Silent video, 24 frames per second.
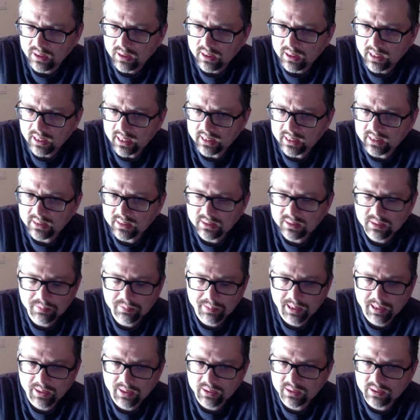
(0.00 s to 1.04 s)
I guess
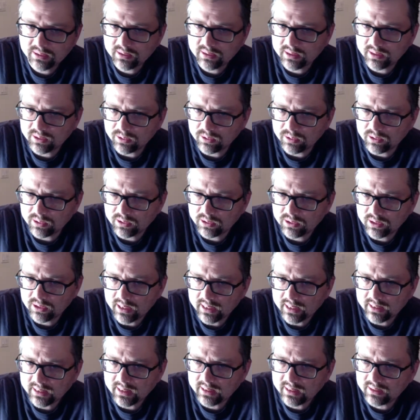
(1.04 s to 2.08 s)
America's ignorant.
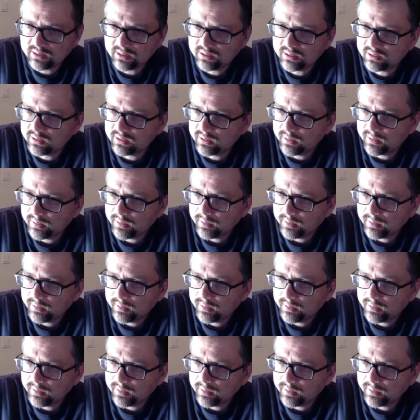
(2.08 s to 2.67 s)
I guess